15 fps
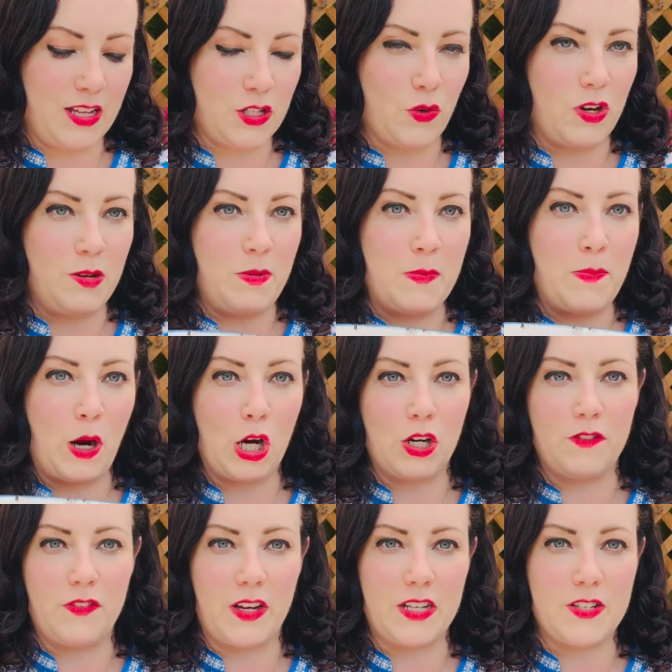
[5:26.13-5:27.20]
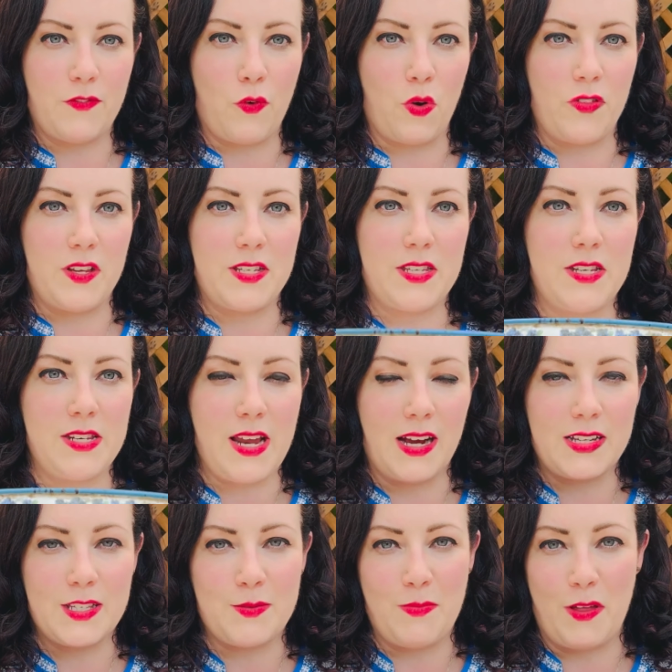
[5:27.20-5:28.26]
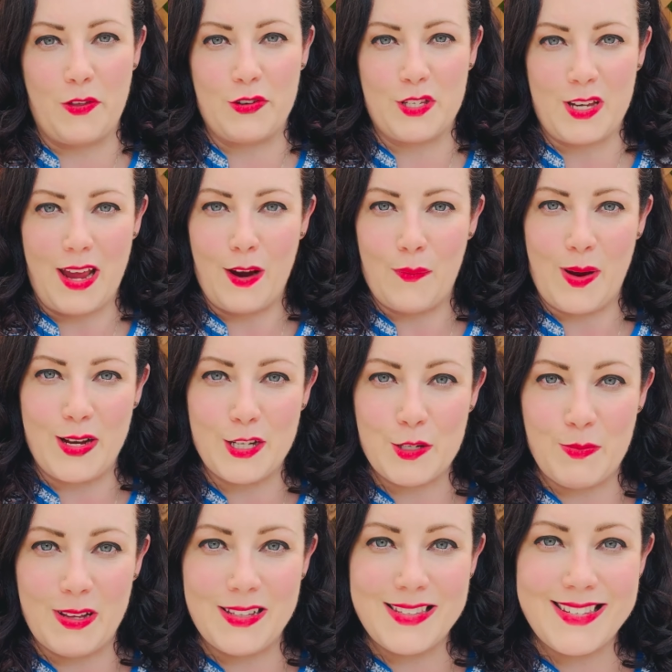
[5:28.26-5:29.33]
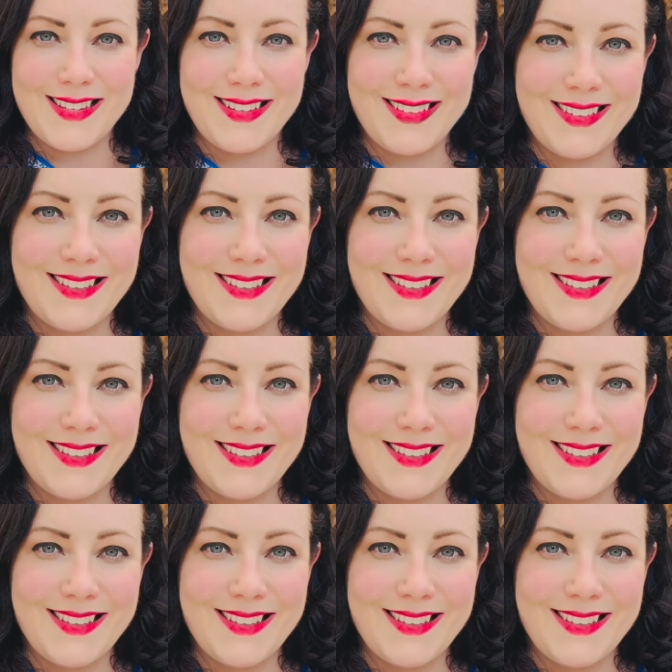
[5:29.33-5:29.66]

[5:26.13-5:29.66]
It's going to be perfect for this next Mother's Day arrangement.